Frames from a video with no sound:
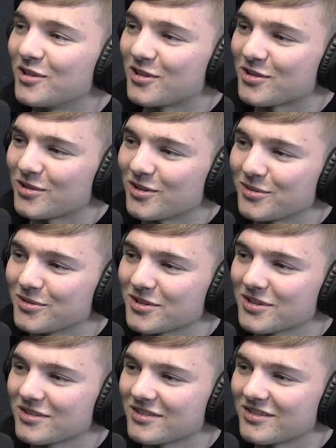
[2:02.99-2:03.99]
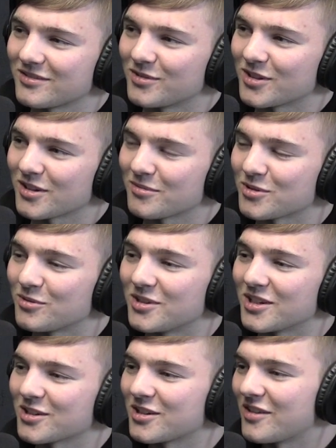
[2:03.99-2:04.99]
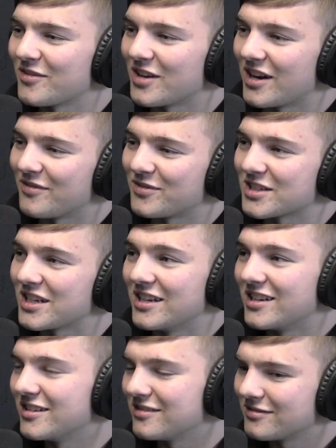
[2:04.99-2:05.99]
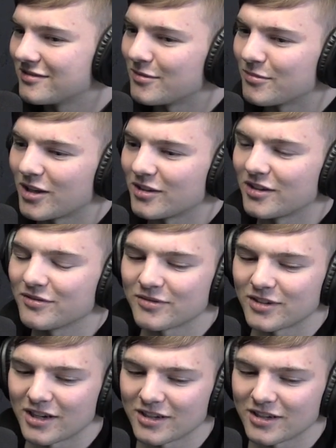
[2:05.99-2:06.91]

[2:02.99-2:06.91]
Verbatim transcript: a lot of struggles when it comes to addiction. I, I've seen it in my life.